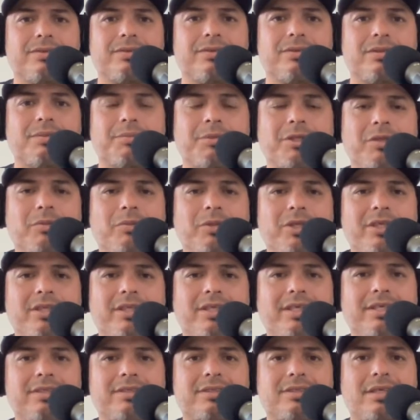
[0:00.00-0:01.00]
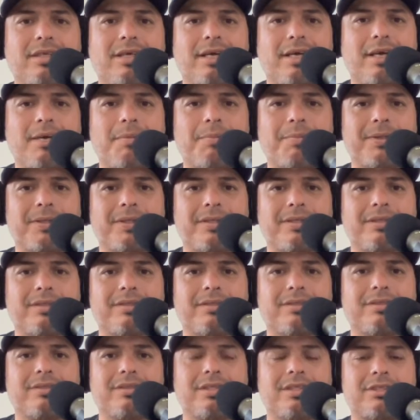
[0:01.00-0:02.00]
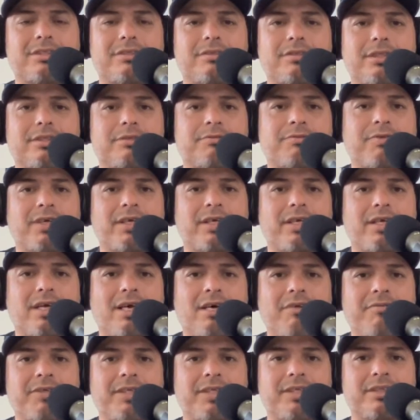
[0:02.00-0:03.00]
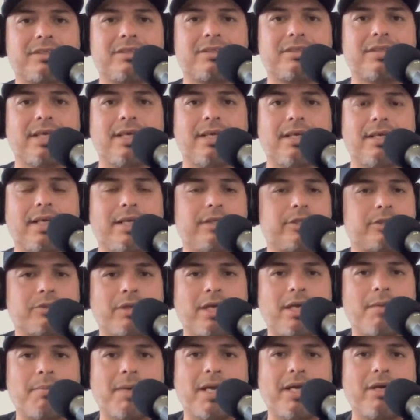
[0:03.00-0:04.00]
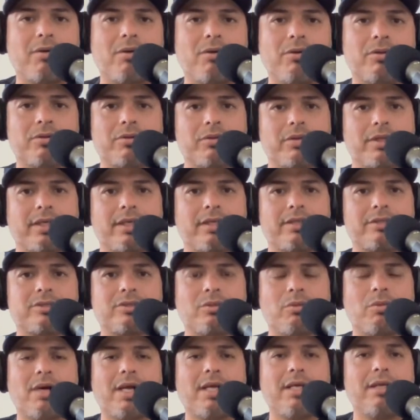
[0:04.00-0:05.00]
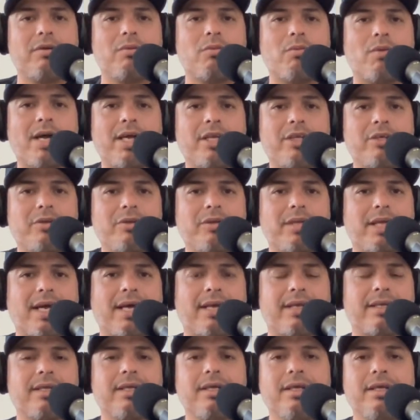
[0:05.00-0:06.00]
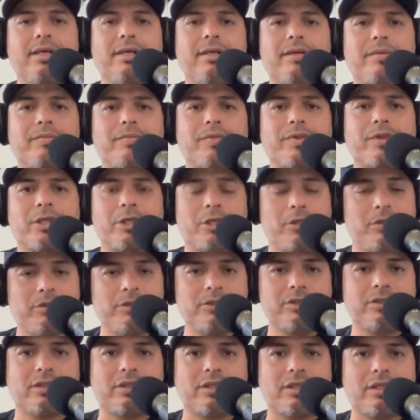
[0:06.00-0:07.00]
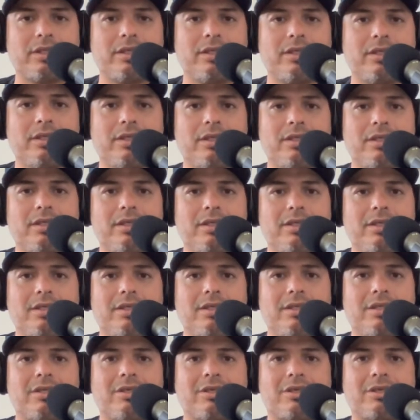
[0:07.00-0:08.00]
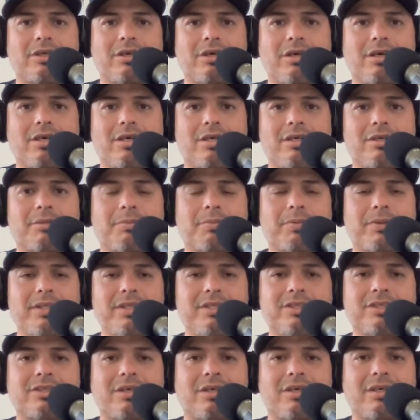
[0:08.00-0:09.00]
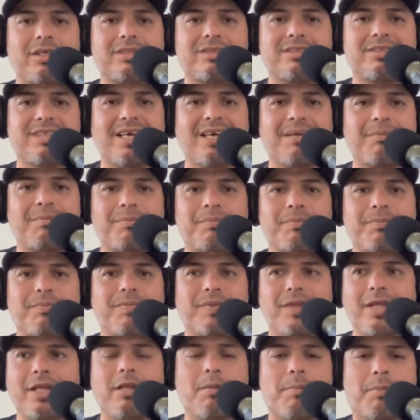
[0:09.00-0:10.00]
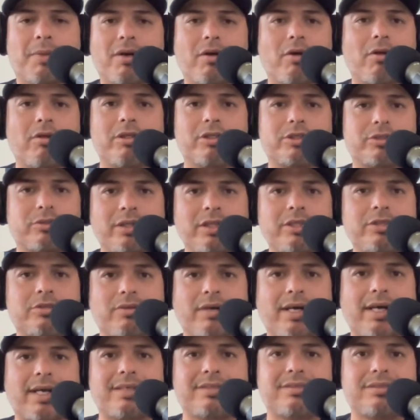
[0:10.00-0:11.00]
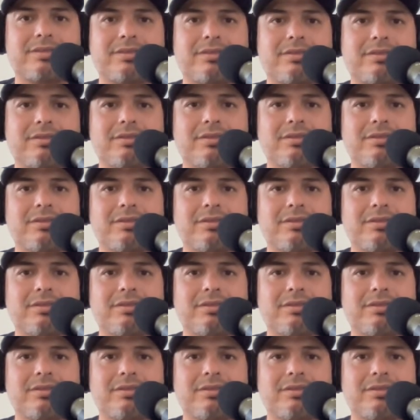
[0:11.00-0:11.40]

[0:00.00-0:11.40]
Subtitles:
I mean, what do you think is going to happen? It's fucking obvious that a train might go through there. So why do that? Usually, the car, the police car, is not in the middle of the train tracks.